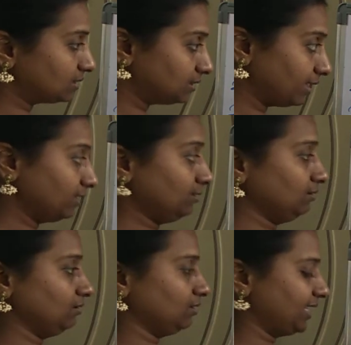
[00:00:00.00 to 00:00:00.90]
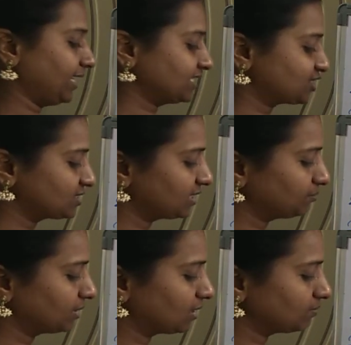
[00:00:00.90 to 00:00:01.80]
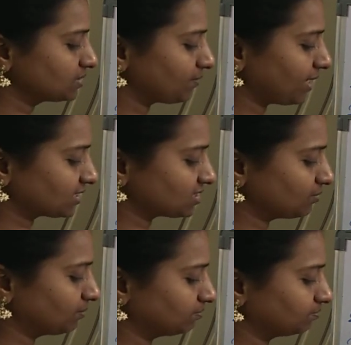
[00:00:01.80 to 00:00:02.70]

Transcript: then Hz becomes maximum.